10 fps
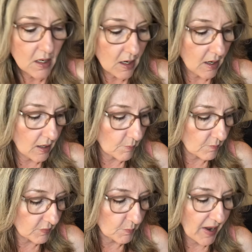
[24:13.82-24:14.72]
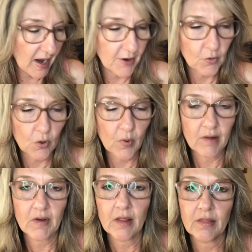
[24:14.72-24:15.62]
the powder or
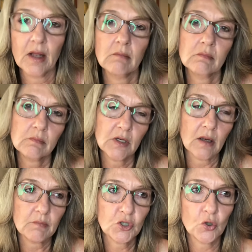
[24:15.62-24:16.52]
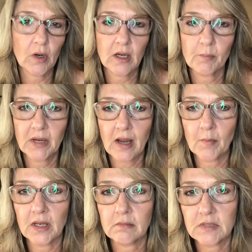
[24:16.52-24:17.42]
whatever, then yeah, sure, it can become
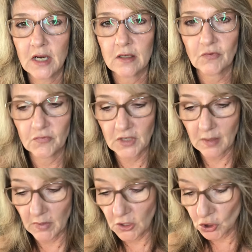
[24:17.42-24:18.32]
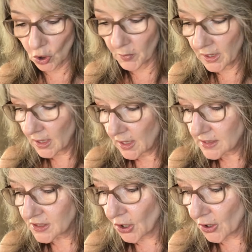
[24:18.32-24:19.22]
a 10 to 15 minute job.
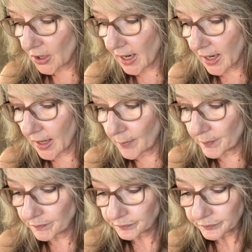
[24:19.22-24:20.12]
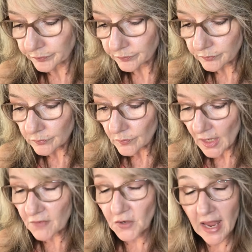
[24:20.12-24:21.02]
So
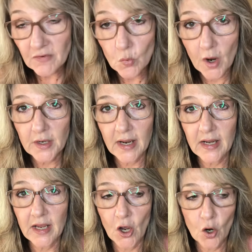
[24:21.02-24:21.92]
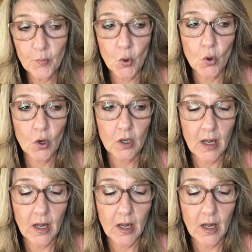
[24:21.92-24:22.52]
if you ever want any help or